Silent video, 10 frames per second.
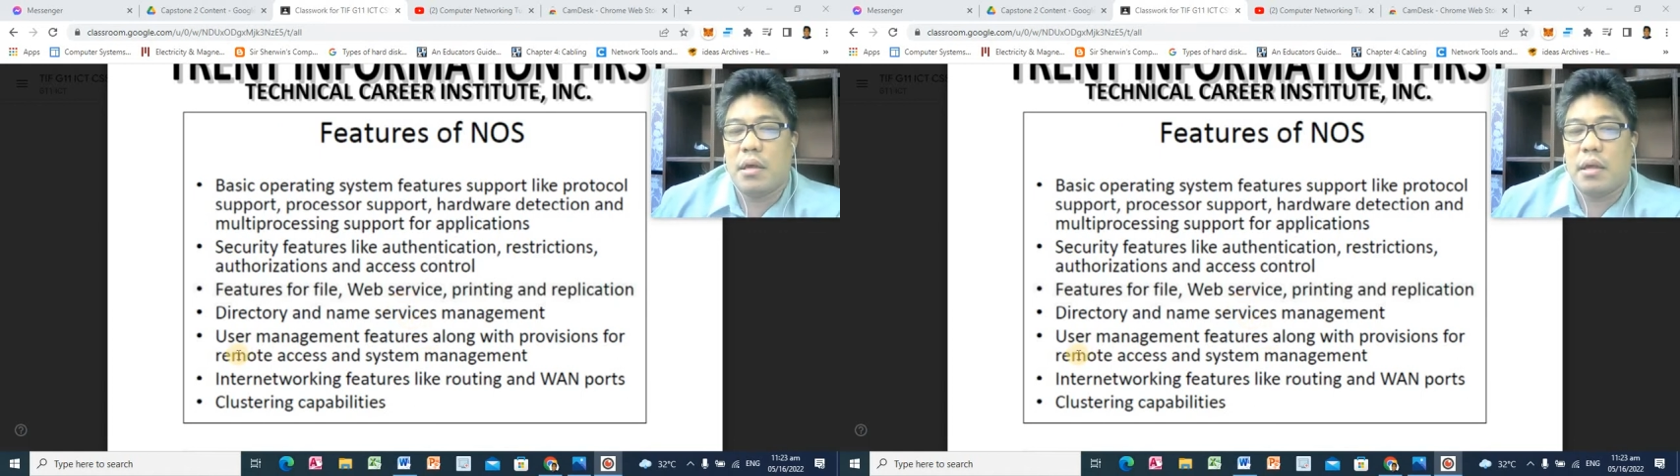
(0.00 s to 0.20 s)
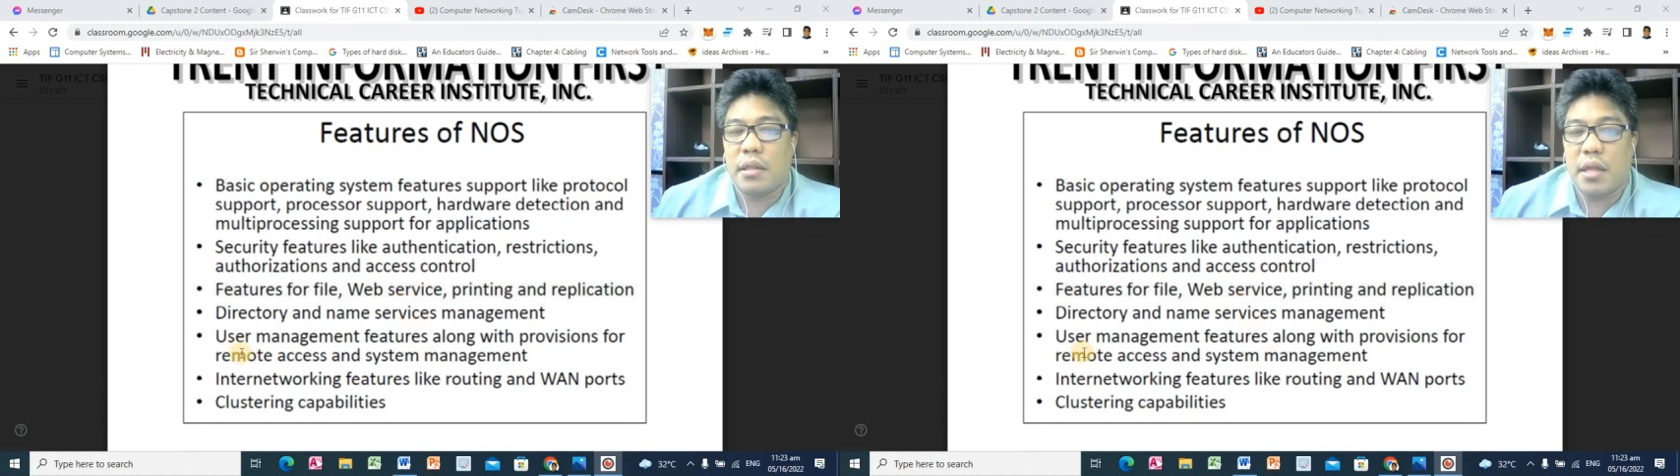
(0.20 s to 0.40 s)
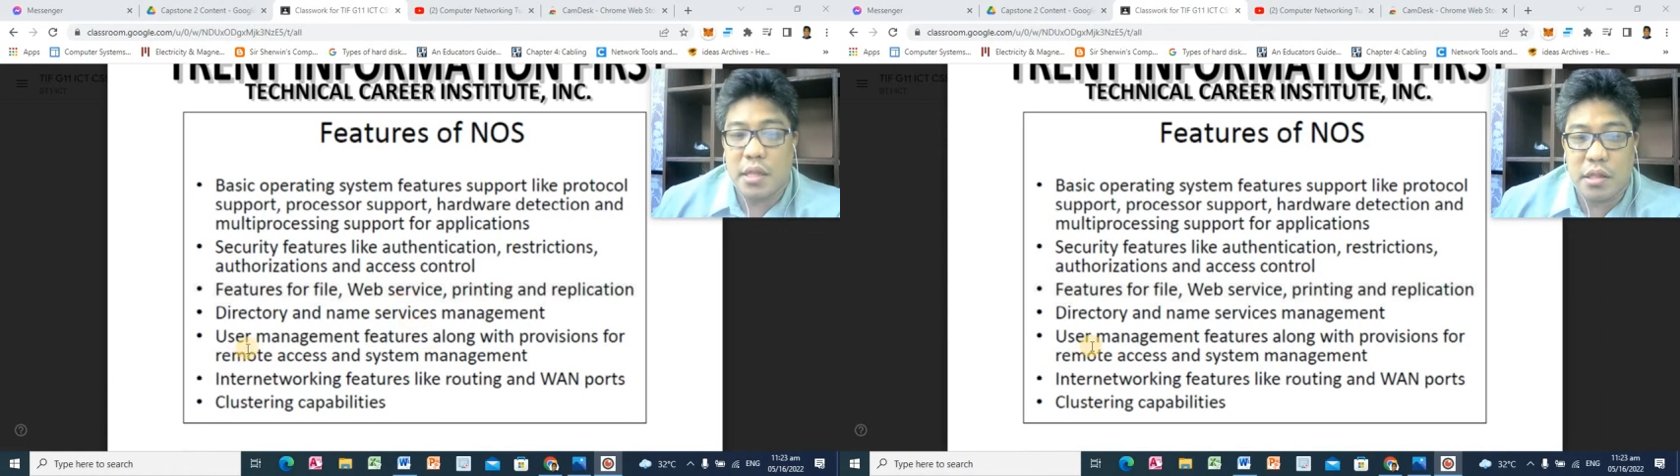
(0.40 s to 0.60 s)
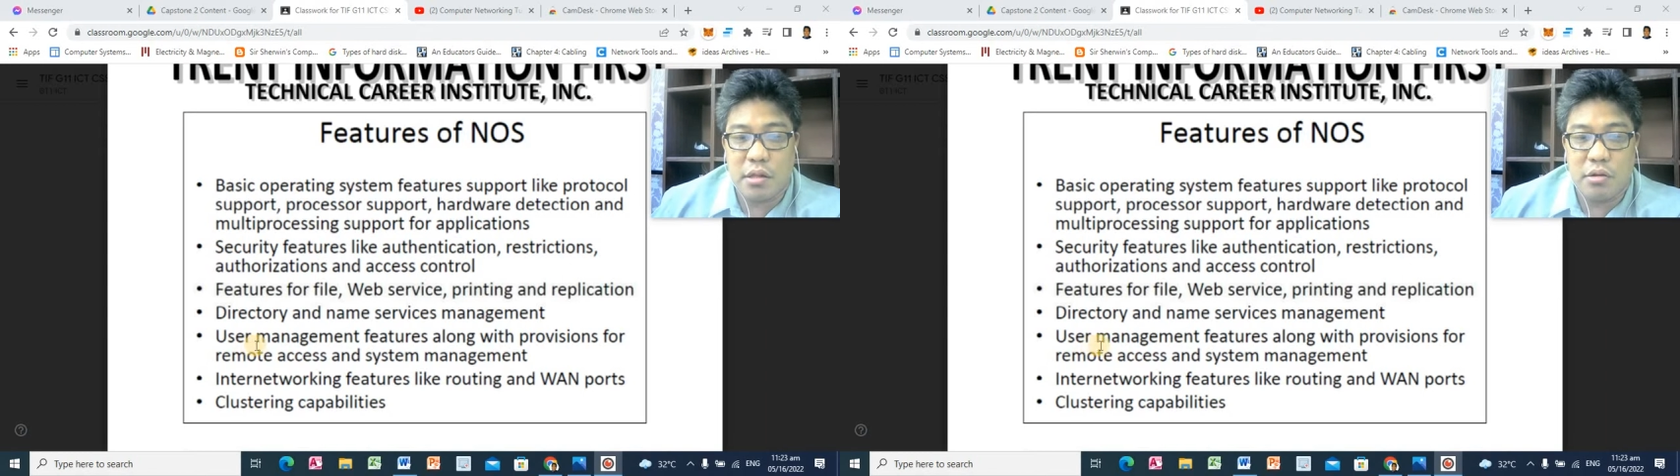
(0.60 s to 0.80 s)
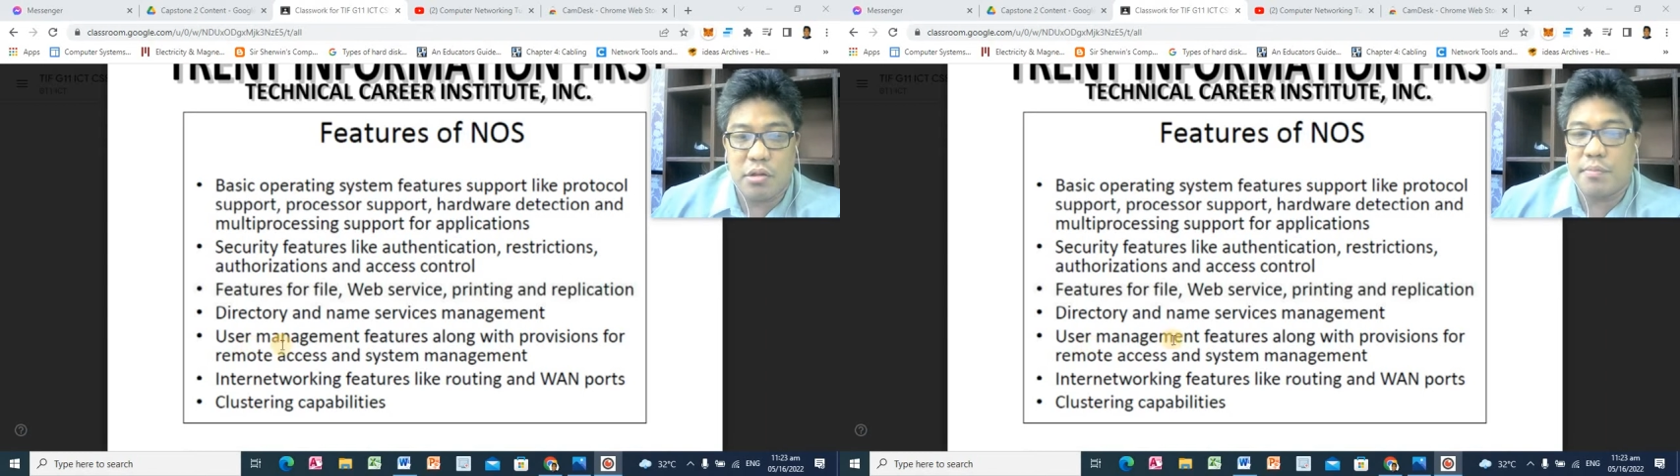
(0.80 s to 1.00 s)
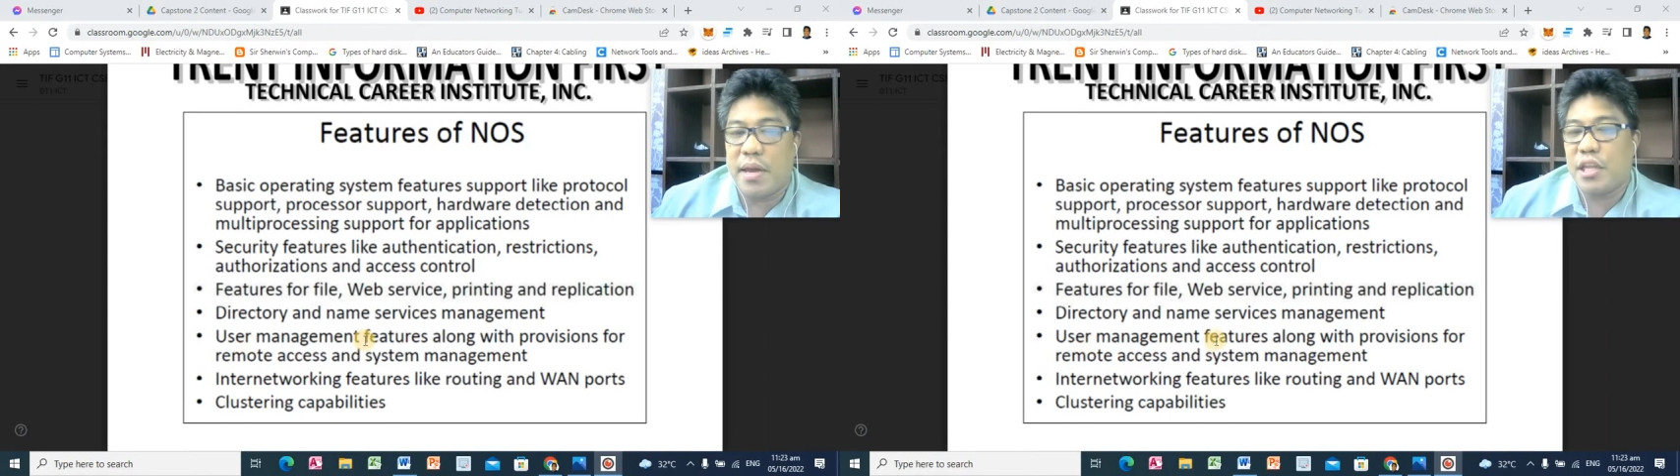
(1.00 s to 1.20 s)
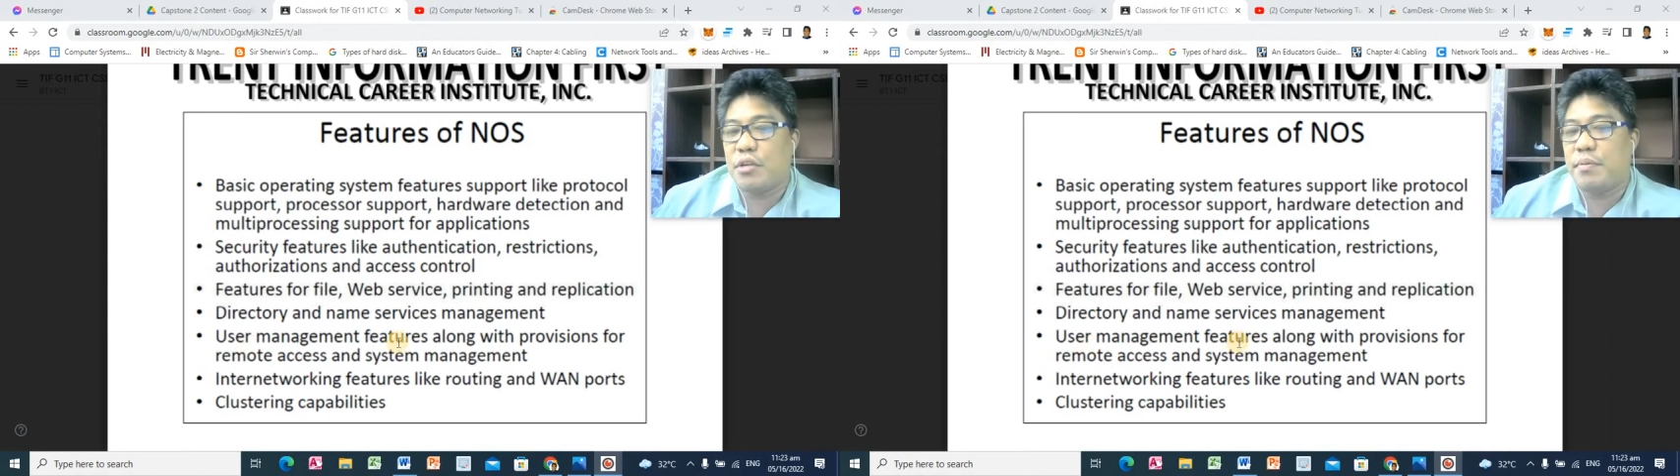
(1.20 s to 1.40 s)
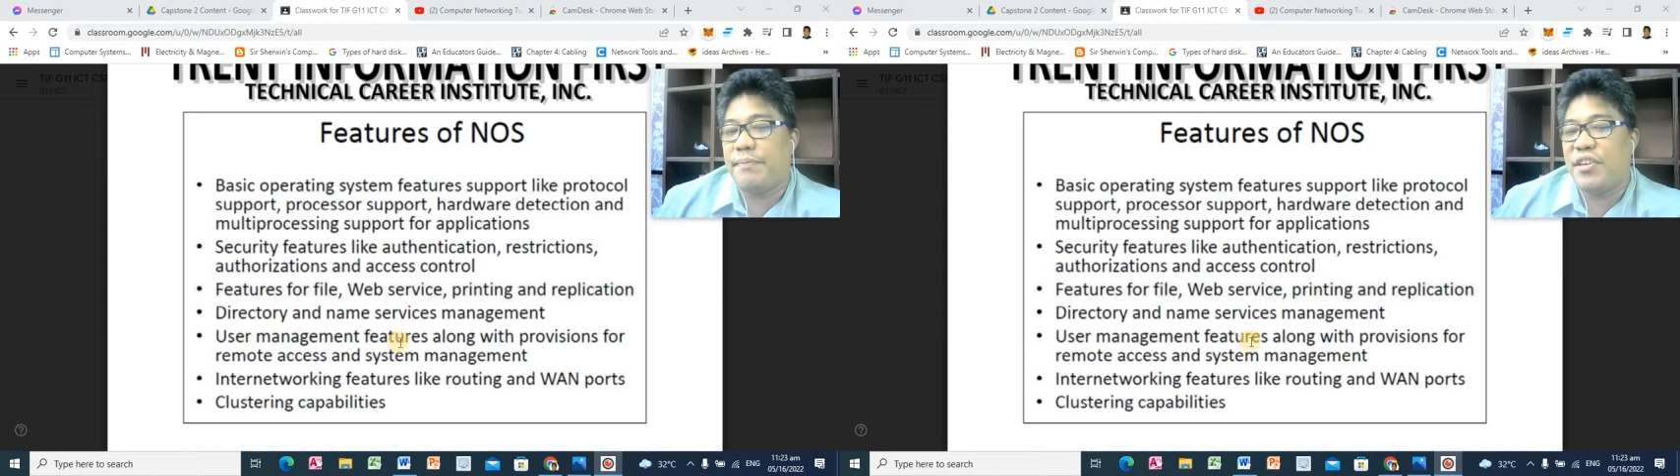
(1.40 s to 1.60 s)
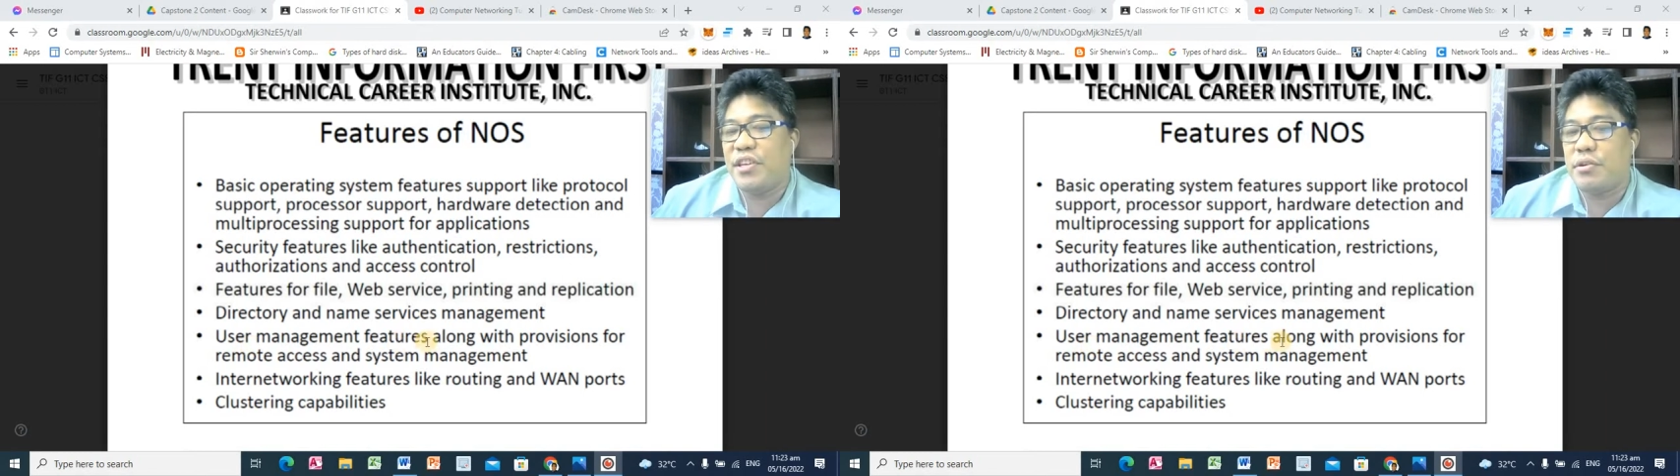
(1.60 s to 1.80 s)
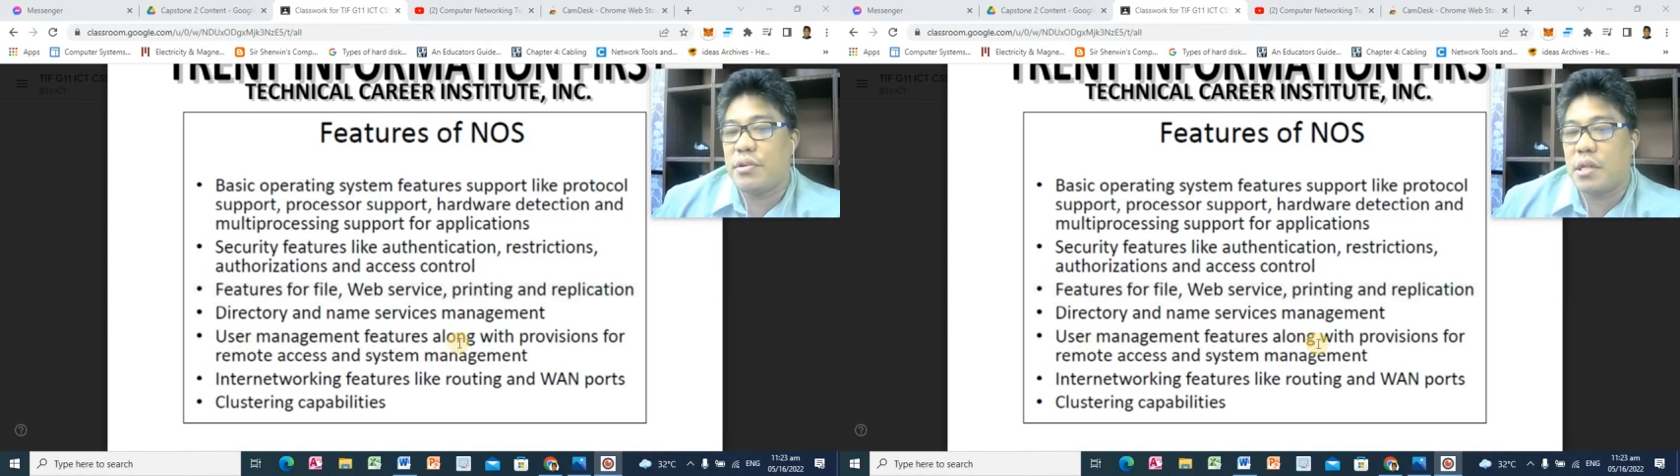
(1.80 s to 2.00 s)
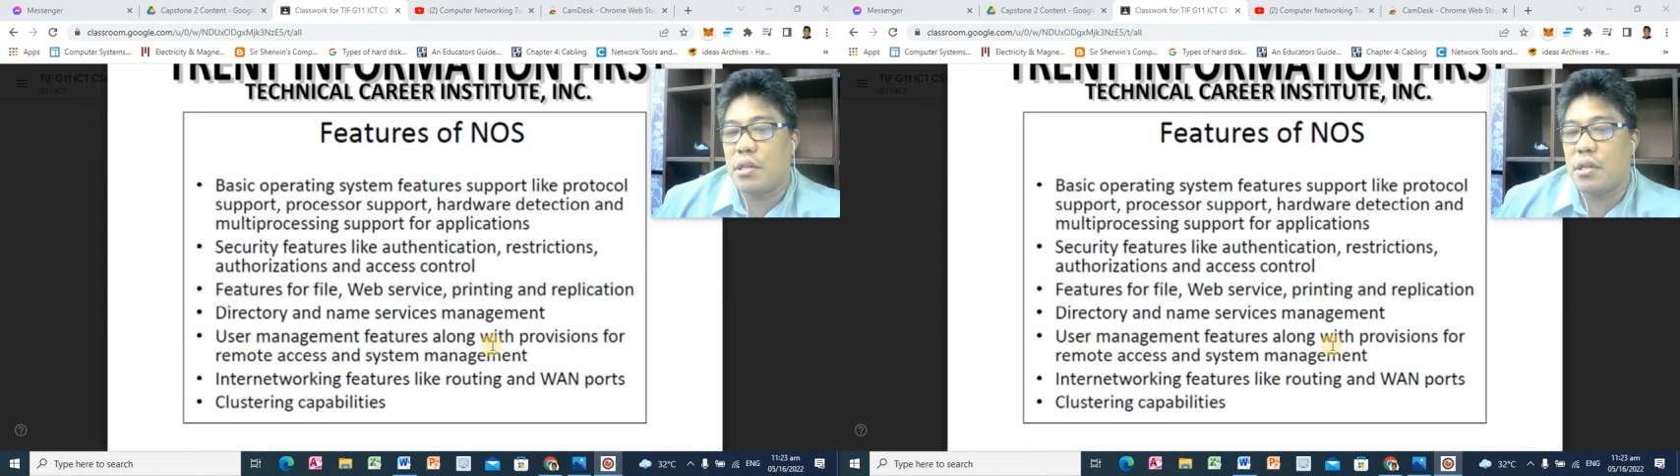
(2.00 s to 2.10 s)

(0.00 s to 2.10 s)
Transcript: Next, user management features